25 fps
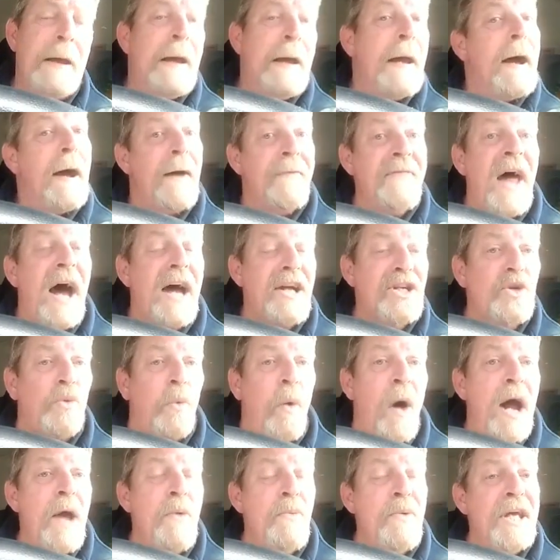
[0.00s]
And that's
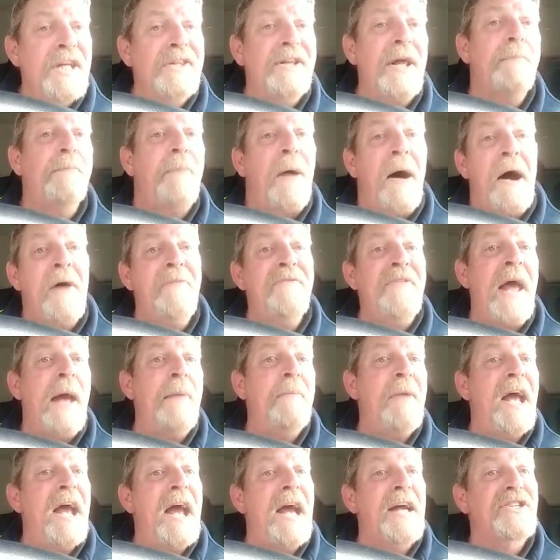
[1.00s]
why we had the
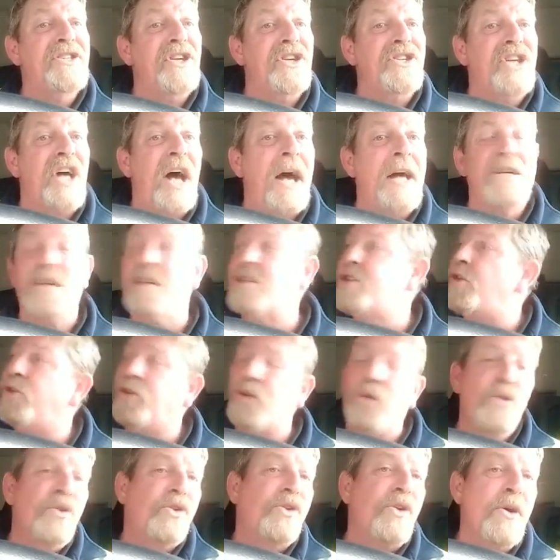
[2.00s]
pandemic exercises in
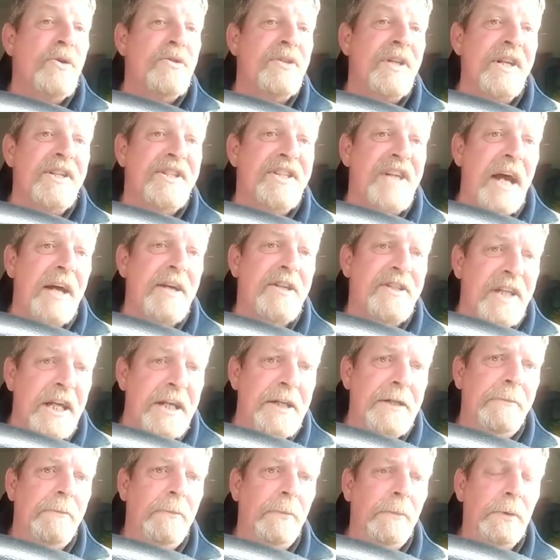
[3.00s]

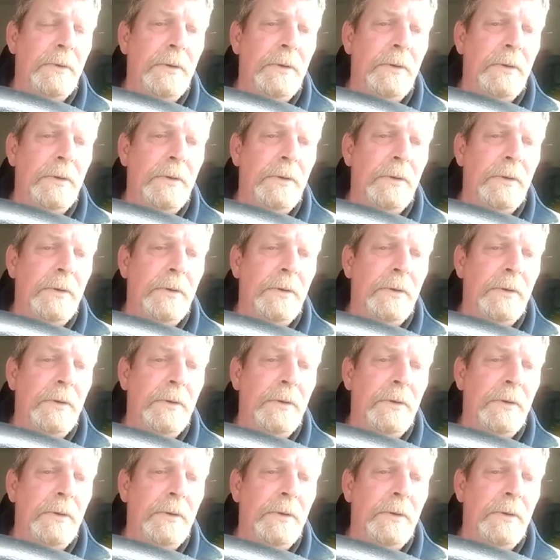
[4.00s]
2016,